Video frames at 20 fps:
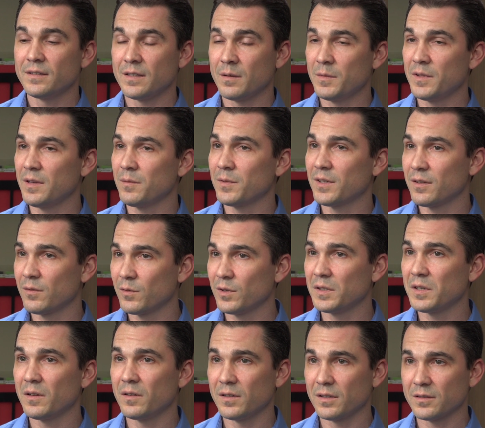Some of them can
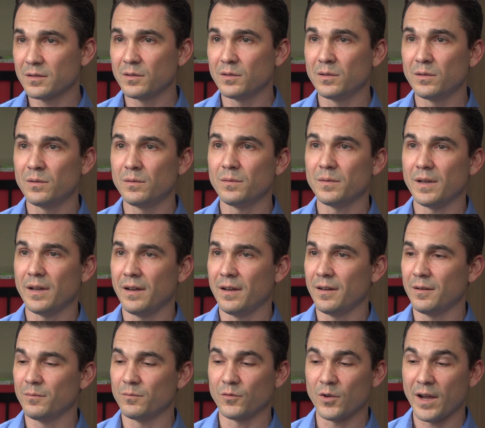return to school
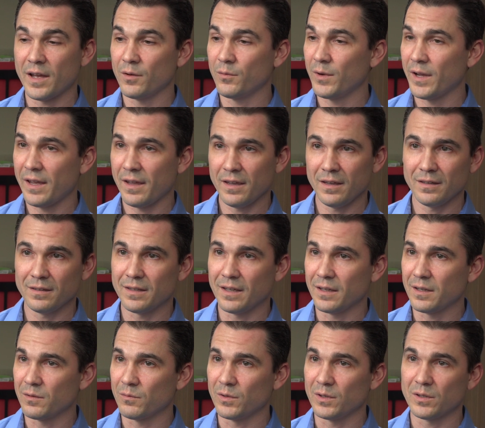right away.
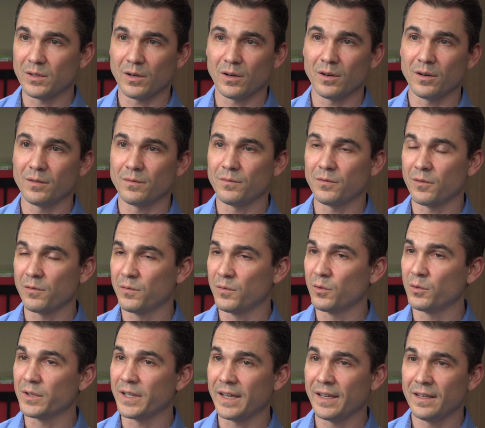They can return for
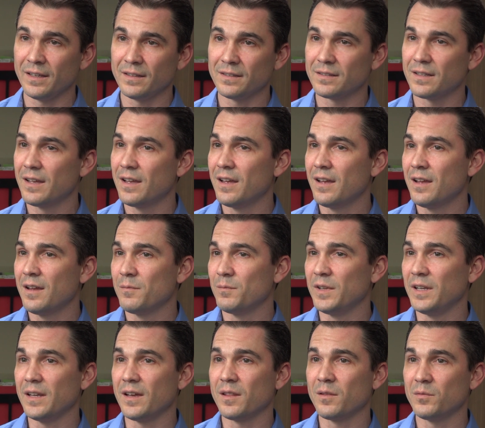full days.
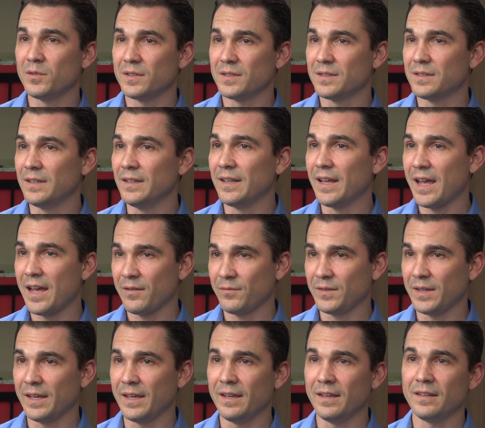Many other ones need
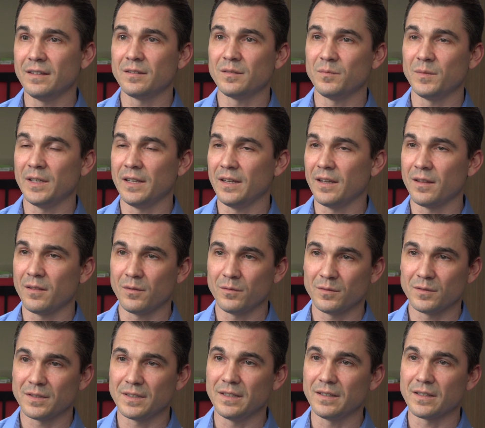half days. Many other
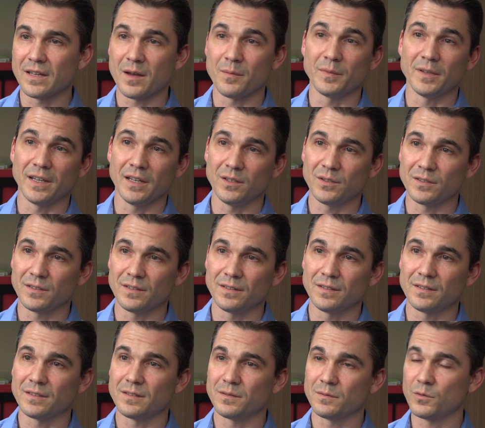ones need
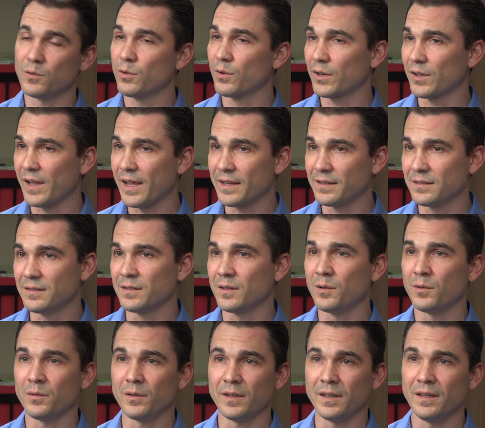accommodations, core classes
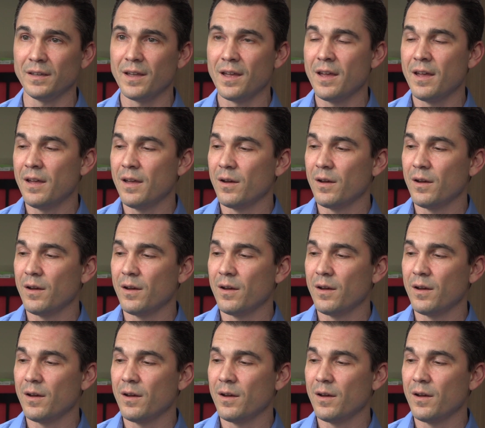only.